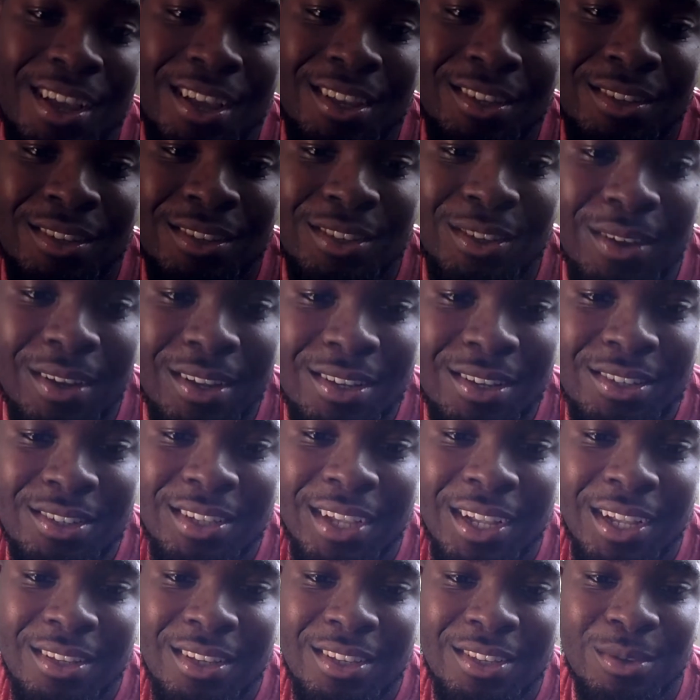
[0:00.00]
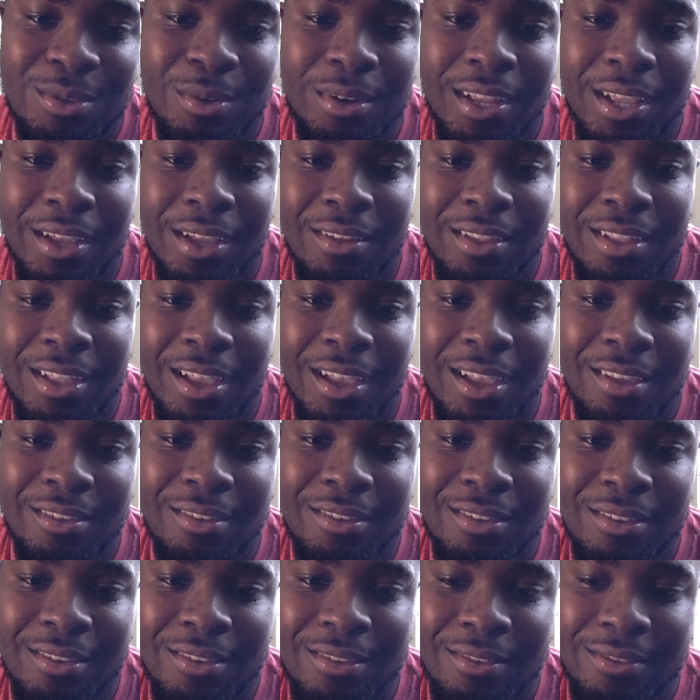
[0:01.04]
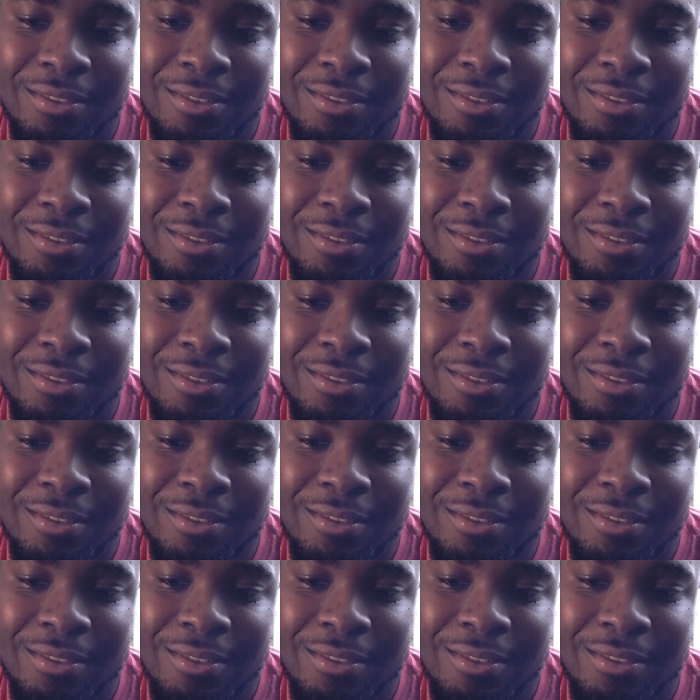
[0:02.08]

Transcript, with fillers: So let's go ahead and check this one out, guys.